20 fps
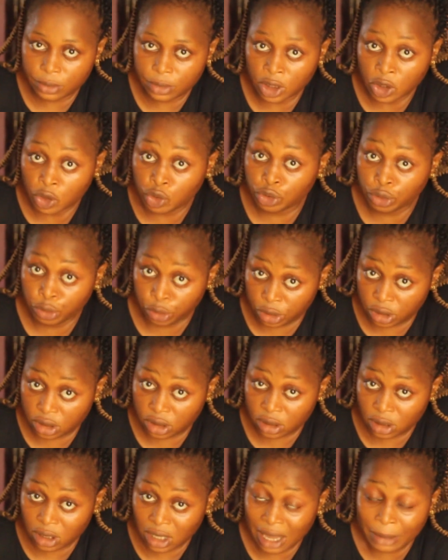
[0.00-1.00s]
The
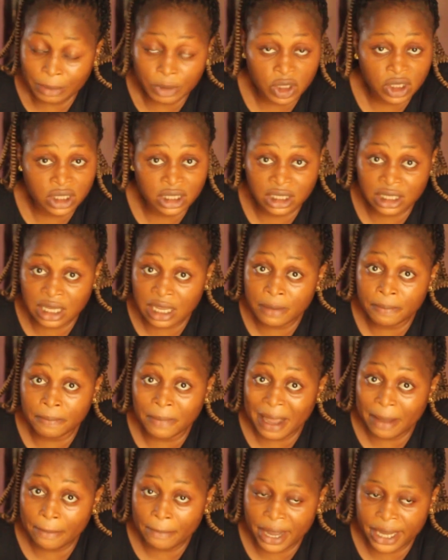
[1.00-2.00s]
truth, I'm just saying
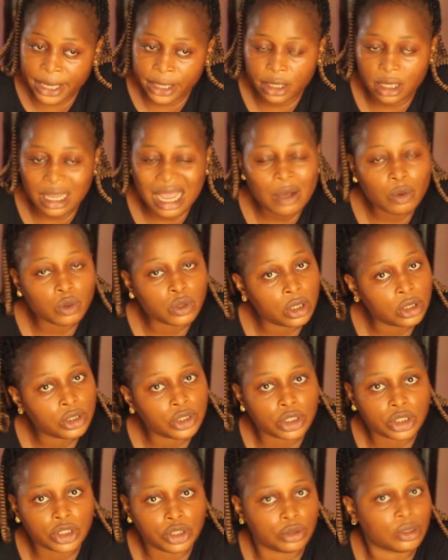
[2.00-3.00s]
my mind. I will not
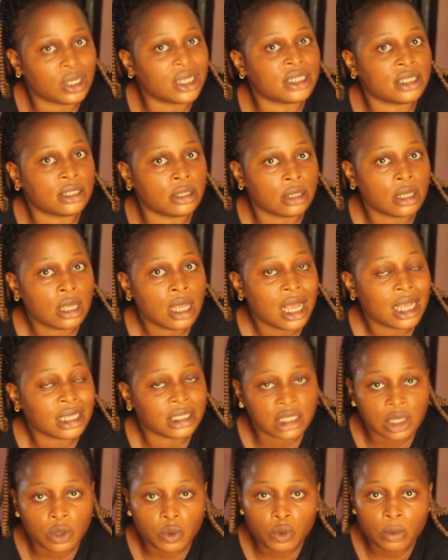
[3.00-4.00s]
judge you as
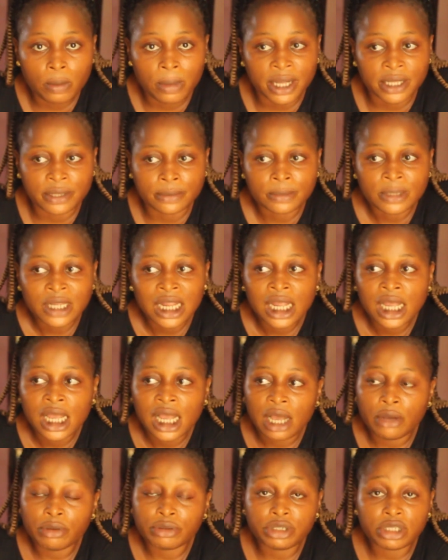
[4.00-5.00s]
a woman.
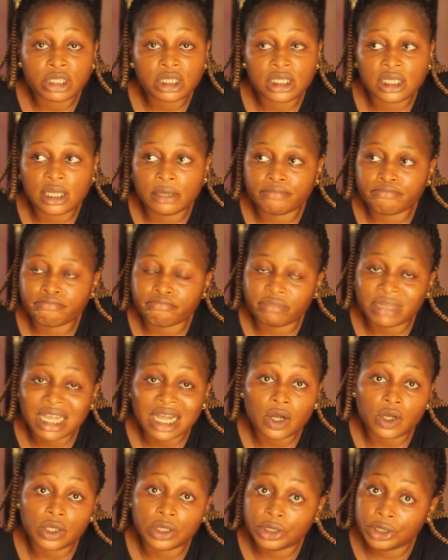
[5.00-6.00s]
I will just say, my
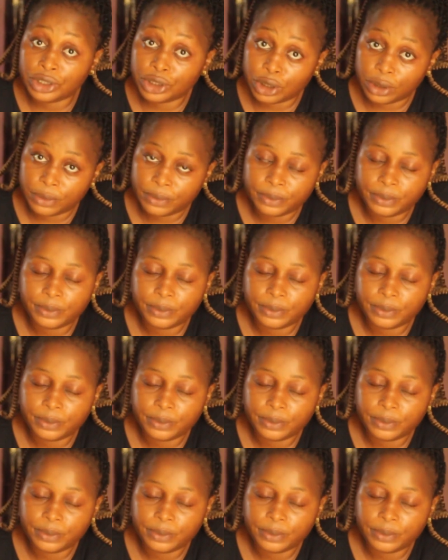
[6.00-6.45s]
condition.